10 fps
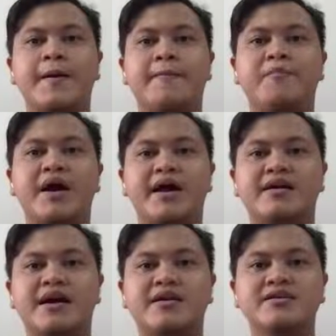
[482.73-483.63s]
By
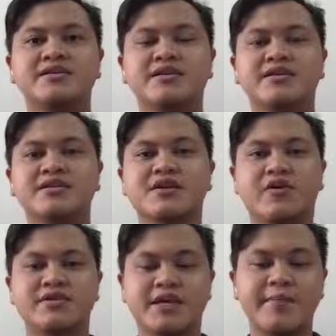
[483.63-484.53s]
encouraging this
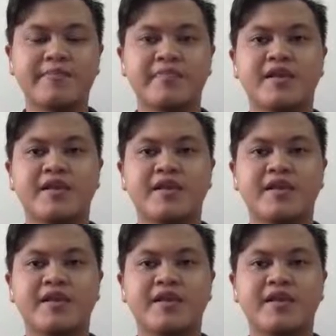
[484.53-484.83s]
concept,